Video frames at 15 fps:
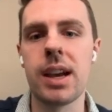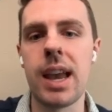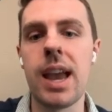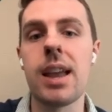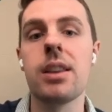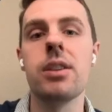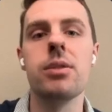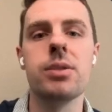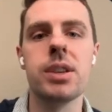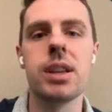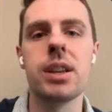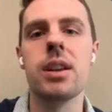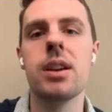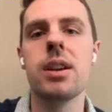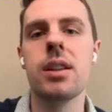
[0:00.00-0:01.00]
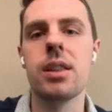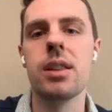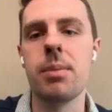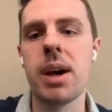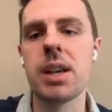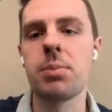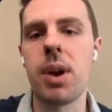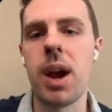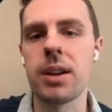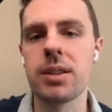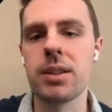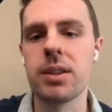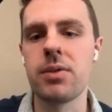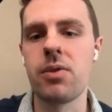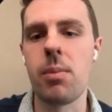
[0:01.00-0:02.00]
again, using the best
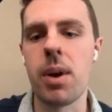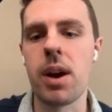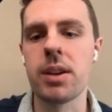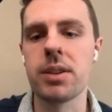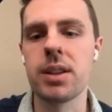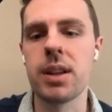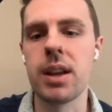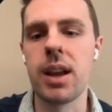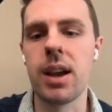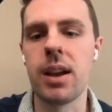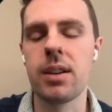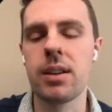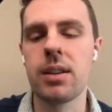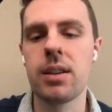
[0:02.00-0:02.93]
practices from our SDK.